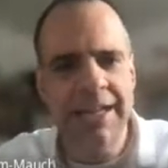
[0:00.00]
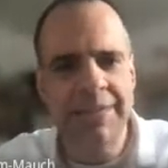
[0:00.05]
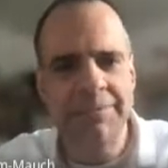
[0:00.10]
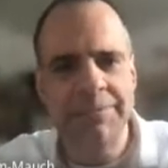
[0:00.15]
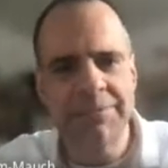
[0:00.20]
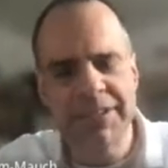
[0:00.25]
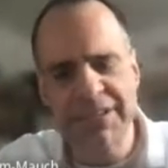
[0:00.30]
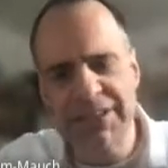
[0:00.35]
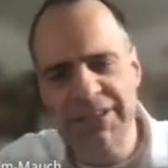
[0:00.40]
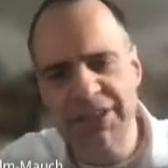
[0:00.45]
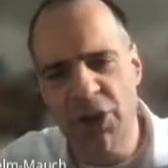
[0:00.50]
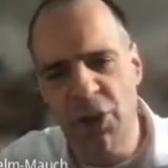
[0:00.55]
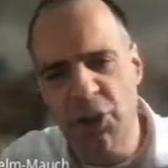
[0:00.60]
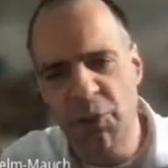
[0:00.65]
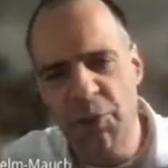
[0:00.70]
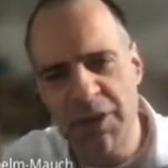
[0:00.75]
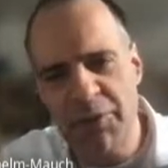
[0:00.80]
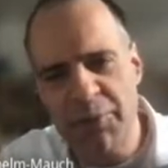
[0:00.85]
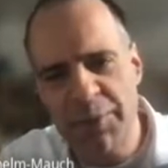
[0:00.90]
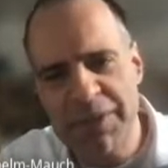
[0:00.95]
So
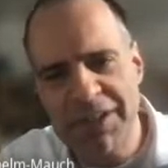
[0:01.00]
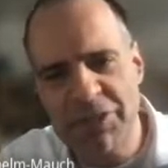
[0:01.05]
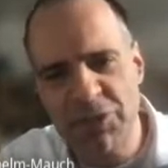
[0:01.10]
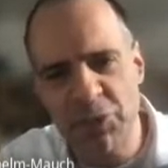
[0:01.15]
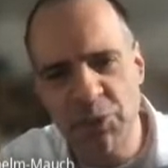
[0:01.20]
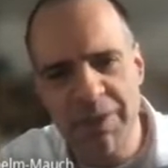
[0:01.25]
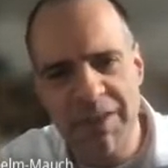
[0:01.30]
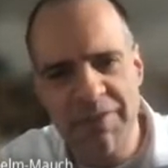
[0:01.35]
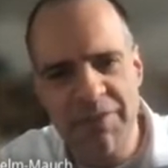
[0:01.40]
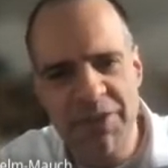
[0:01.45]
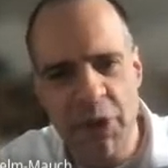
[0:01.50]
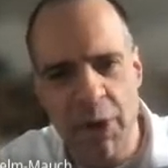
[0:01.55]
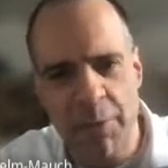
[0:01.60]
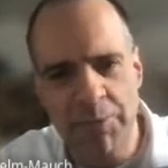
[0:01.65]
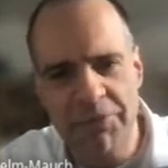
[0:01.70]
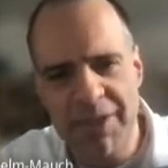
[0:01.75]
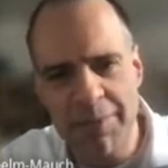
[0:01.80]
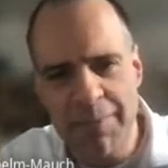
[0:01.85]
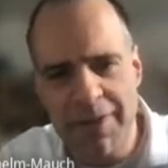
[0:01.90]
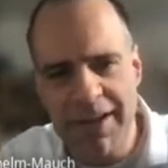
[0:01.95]
what we do when we
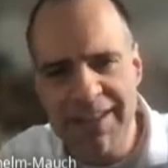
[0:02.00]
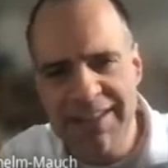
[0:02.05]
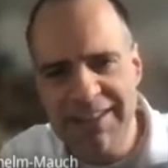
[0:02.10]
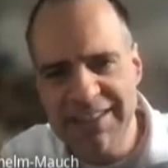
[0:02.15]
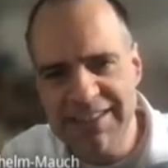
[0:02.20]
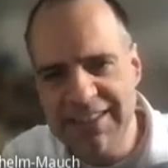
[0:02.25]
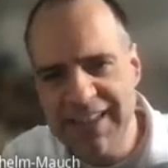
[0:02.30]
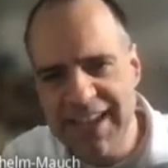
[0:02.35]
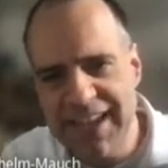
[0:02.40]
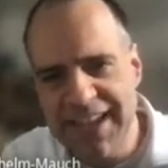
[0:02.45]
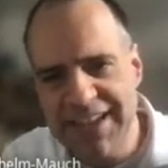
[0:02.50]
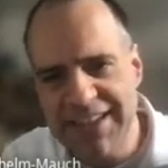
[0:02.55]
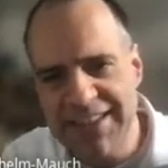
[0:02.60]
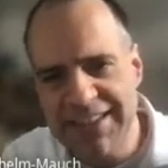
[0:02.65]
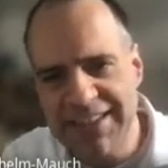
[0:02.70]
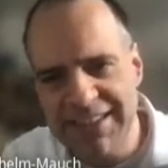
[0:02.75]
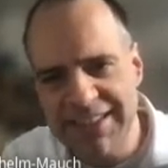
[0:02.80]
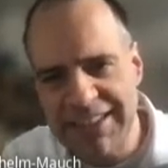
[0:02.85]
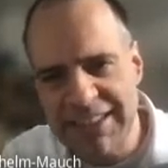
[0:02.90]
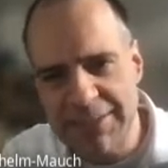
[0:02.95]
optimize
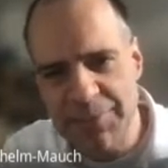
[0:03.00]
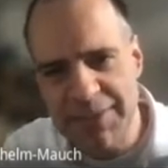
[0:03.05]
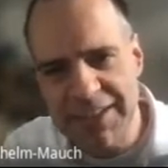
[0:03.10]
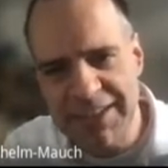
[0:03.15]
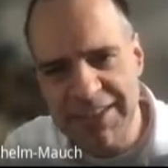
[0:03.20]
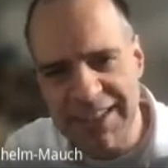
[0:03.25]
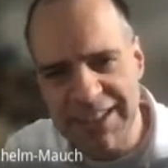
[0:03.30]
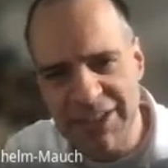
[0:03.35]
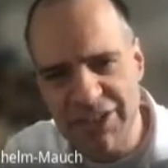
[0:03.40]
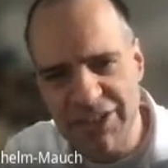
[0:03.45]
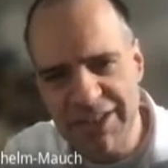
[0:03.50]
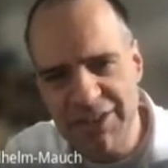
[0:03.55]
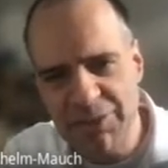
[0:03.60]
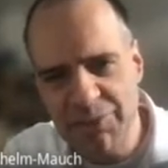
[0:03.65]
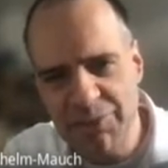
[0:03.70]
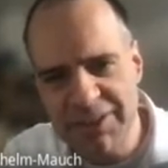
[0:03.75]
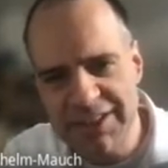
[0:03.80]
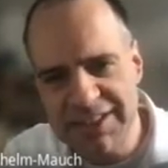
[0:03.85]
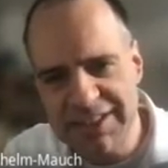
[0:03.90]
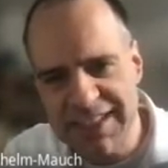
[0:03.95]
gates is we essentially do
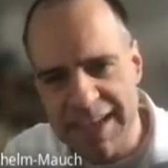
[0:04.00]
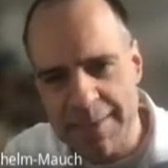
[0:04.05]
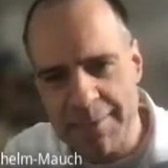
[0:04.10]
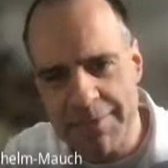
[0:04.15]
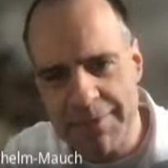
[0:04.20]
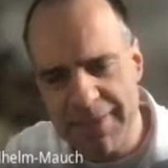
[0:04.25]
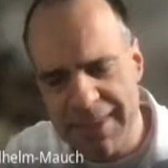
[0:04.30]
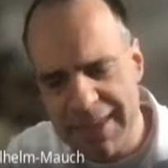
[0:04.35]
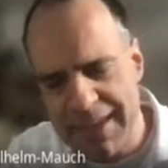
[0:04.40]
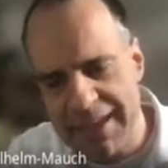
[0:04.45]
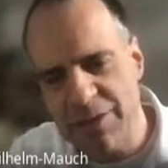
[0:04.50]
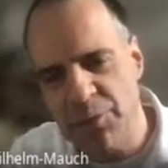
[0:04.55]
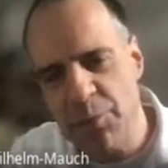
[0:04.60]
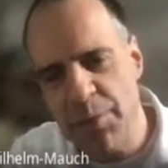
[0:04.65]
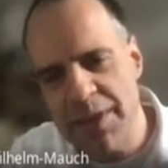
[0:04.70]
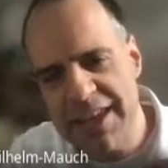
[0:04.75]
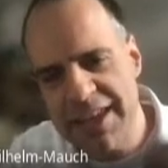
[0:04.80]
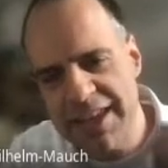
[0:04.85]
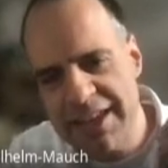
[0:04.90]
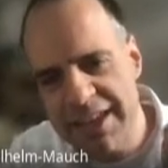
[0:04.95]
the same thing.
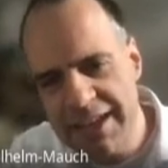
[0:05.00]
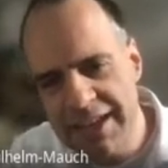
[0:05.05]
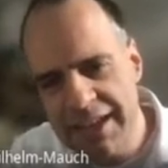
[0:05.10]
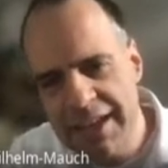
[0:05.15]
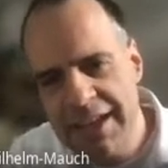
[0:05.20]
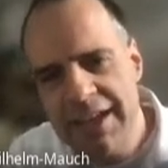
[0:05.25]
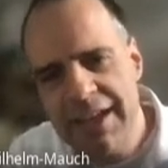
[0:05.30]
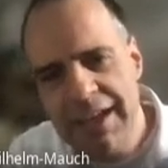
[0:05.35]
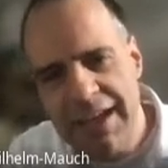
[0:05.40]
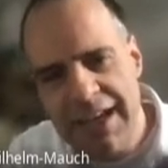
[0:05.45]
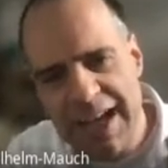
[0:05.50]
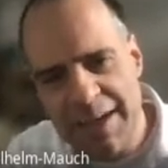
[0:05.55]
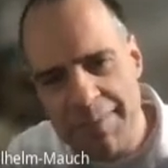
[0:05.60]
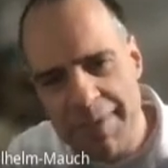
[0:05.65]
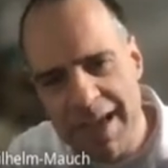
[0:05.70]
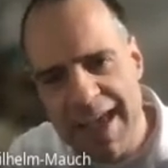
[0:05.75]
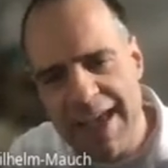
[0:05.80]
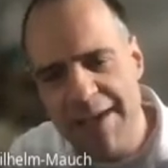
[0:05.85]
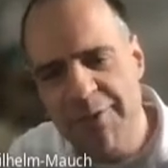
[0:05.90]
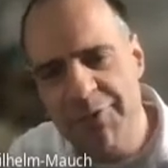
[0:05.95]
We
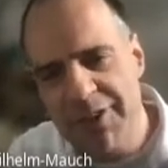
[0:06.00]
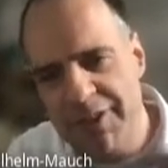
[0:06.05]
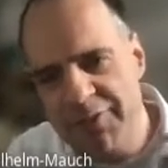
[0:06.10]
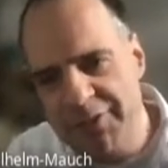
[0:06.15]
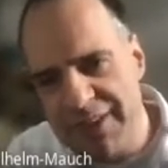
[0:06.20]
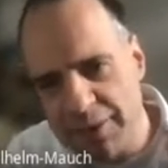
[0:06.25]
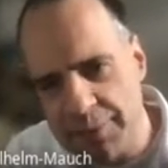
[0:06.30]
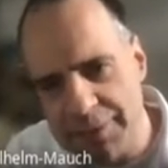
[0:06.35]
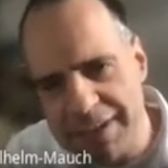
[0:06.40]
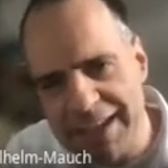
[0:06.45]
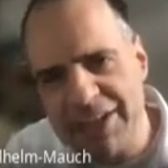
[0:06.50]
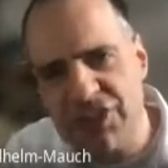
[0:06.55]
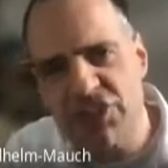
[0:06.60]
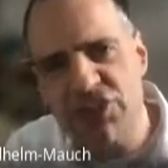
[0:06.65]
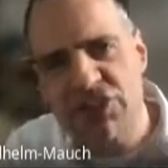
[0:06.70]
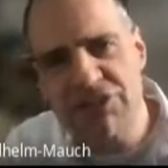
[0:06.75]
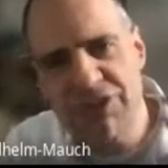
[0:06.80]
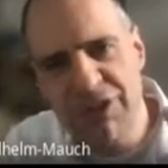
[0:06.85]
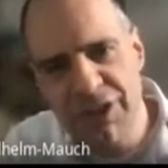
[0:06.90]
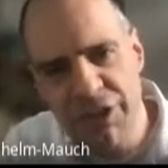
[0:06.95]
have a
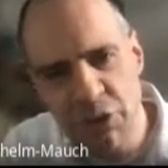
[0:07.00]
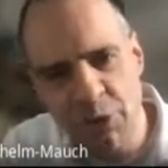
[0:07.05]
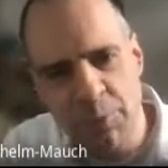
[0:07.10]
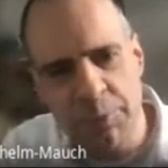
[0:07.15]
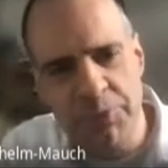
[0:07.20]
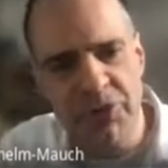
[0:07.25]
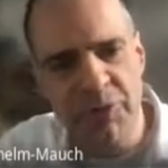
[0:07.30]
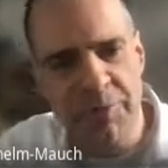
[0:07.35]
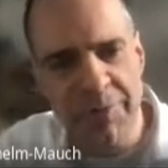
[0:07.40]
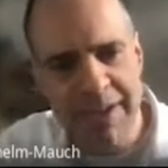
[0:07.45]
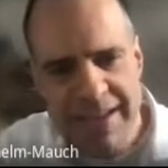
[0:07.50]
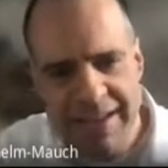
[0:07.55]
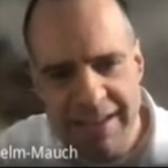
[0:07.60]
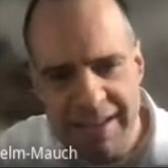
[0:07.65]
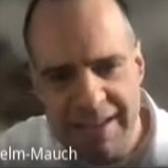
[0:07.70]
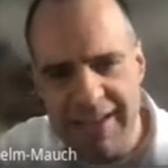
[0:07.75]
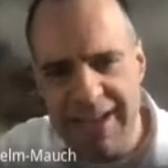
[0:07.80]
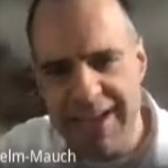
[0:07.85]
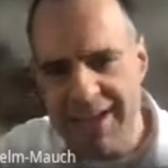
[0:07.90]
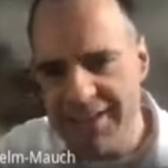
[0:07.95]
variational loop to
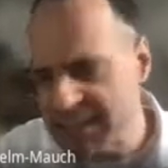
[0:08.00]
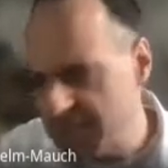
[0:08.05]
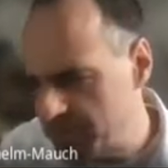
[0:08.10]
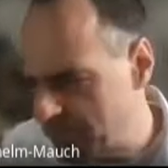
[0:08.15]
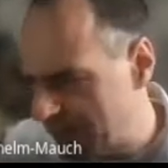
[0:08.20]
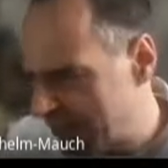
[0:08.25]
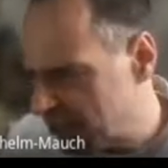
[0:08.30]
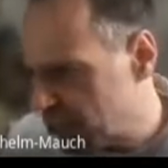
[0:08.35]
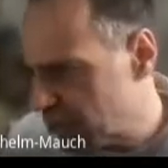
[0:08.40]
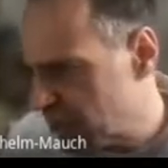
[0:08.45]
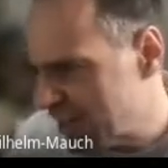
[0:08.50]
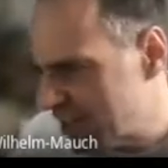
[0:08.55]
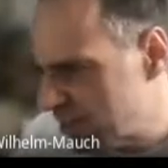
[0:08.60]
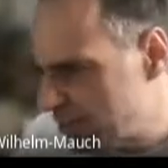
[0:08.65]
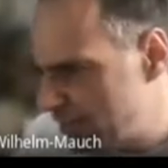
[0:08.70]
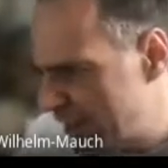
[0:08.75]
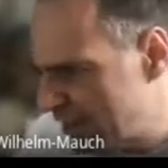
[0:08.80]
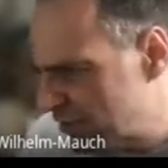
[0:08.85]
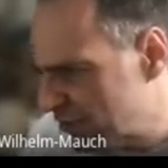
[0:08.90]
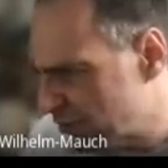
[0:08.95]
make gates better and
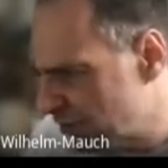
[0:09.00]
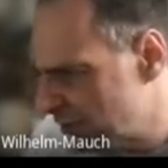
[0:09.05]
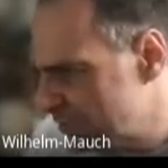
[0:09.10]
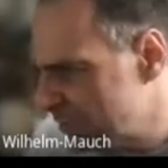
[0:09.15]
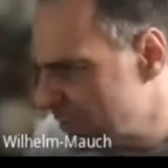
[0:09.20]
better.